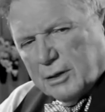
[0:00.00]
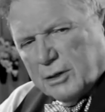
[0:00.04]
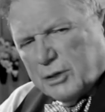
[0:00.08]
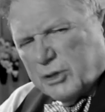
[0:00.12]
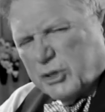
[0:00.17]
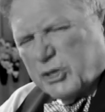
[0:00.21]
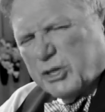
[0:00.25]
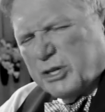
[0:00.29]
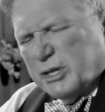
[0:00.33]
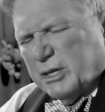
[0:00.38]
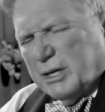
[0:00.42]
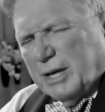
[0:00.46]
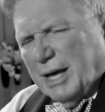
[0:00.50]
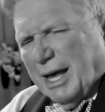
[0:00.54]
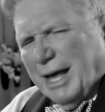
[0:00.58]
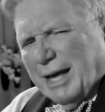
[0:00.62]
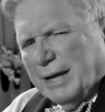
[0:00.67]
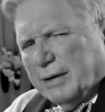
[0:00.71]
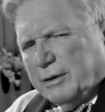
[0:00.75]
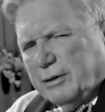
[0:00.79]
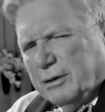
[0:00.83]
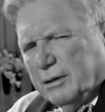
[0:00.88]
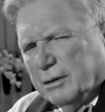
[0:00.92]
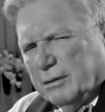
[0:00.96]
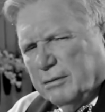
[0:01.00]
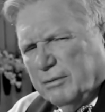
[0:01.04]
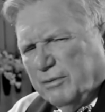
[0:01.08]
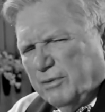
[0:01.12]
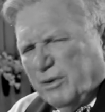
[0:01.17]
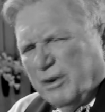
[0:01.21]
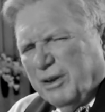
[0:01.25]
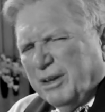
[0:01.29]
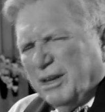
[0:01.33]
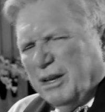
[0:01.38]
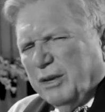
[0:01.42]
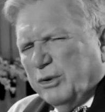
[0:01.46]
She had
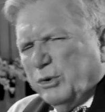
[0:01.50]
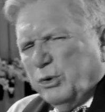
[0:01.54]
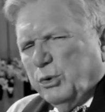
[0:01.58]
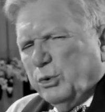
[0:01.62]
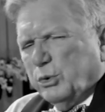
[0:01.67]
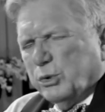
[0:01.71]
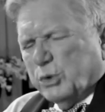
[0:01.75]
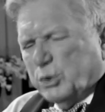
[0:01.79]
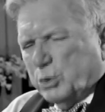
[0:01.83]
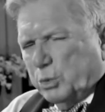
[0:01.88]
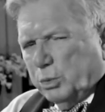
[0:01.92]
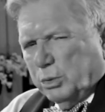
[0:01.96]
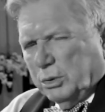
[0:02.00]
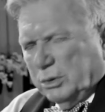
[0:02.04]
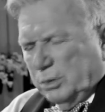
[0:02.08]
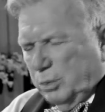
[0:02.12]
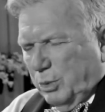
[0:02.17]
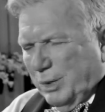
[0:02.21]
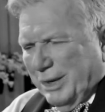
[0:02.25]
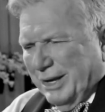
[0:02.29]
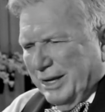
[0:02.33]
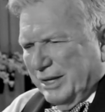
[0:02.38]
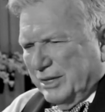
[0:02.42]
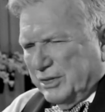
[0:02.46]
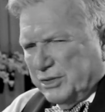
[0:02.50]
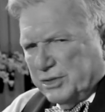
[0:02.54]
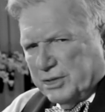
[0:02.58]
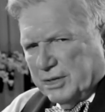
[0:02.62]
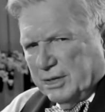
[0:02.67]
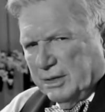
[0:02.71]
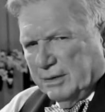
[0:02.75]
very unusual ways.